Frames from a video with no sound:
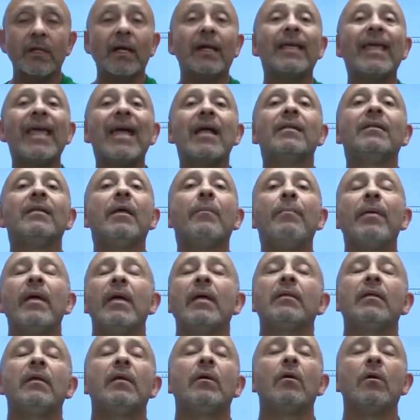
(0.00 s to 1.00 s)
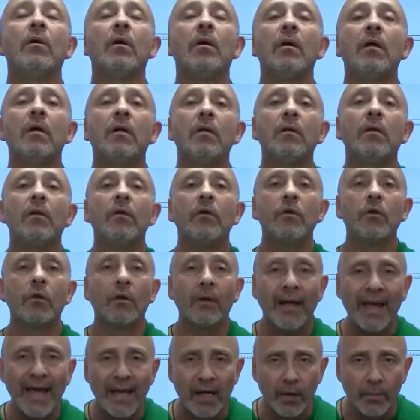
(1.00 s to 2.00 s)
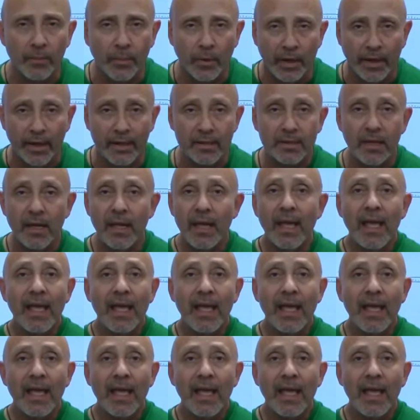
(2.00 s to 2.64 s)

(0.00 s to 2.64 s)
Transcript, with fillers: Again, depending on your enterprise